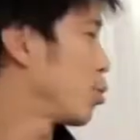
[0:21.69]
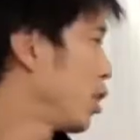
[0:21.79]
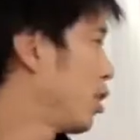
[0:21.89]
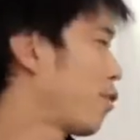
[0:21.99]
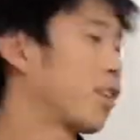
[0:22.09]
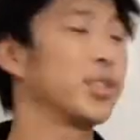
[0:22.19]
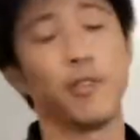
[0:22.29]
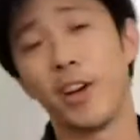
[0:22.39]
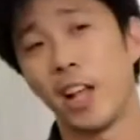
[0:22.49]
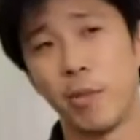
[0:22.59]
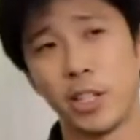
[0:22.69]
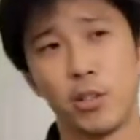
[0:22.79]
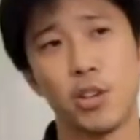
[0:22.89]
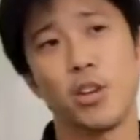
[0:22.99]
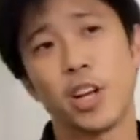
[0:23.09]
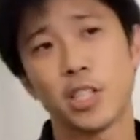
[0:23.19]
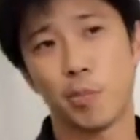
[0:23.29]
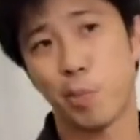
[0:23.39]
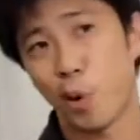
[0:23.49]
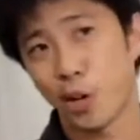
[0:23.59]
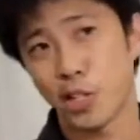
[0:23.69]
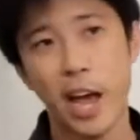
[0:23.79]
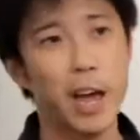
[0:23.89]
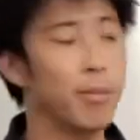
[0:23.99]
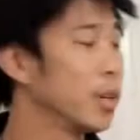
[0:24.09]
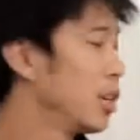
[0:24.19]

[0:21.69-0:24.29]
one of the first developmental units, a prototype.